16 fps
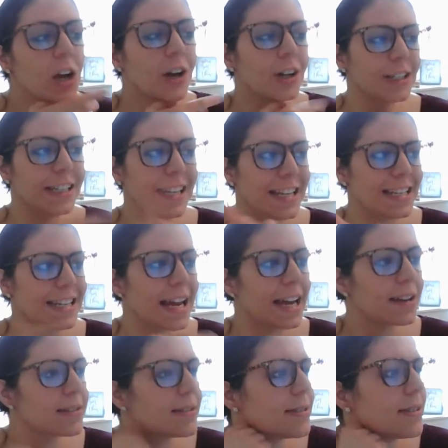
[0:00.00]
Called an
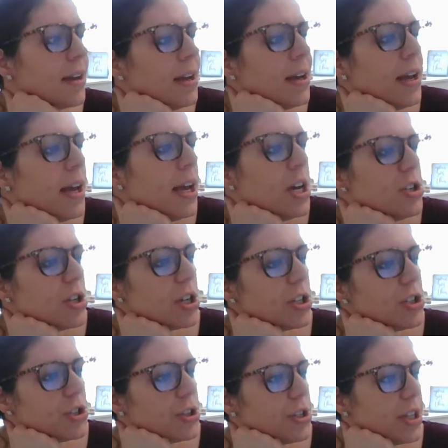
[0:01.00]
index.
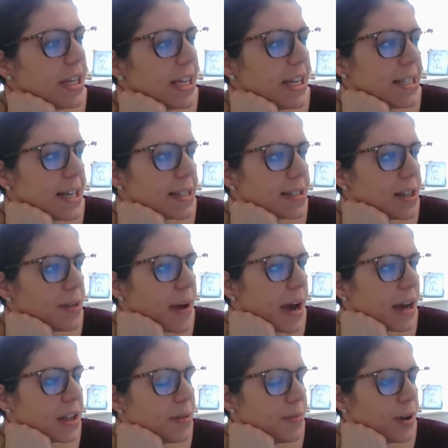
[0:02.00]
Josh turned to the index in the
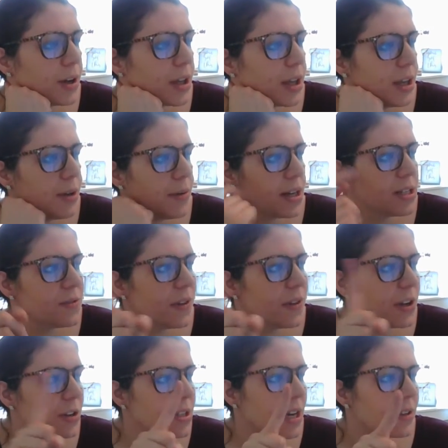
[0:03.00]
back of the book. He ran his
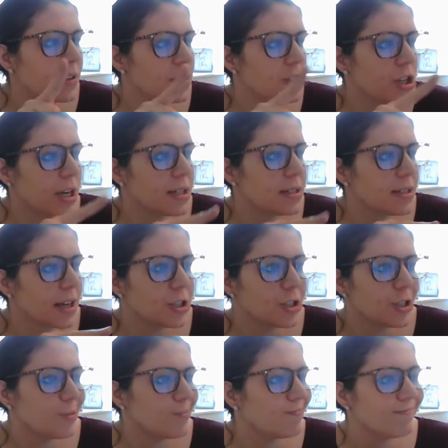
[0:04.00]
finger down the J
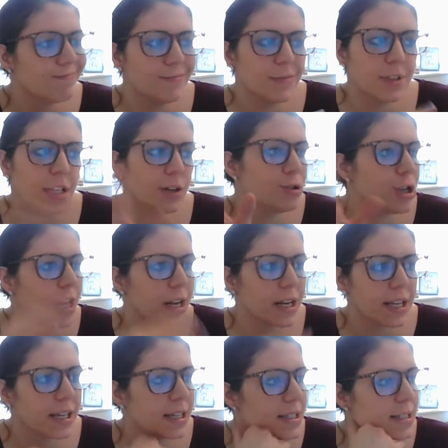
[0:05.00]
section. No,
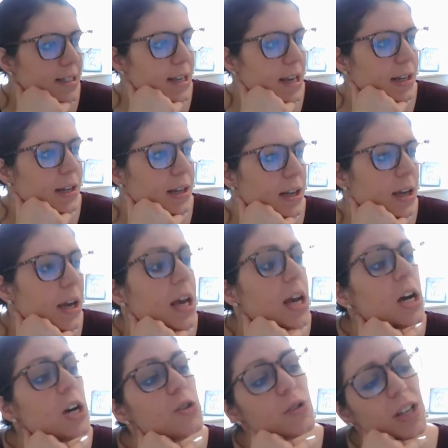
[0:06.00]
Jenny, he said.
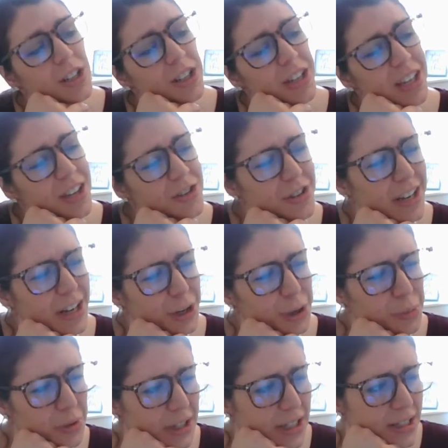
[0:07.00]
Try looking under
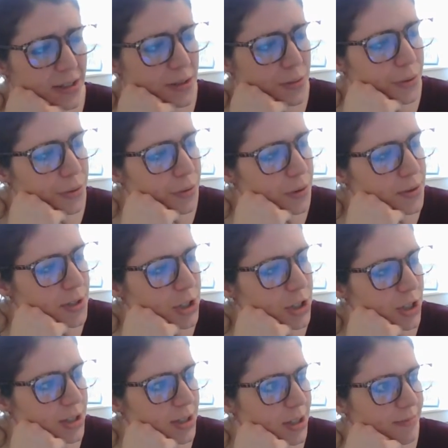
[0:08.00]
airplanes, Ruth Rose
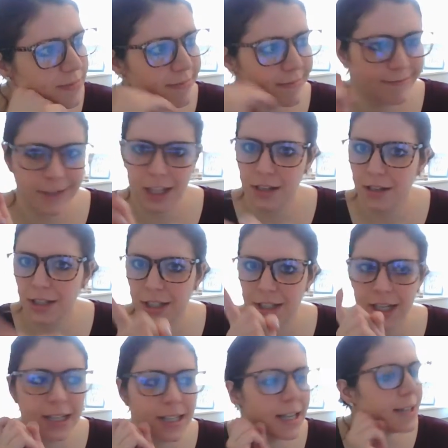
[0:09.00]
suggested. Good
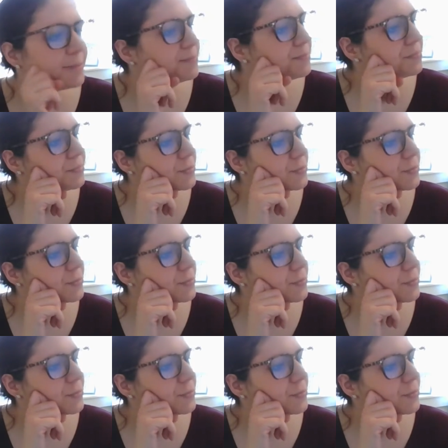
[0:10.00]
idea.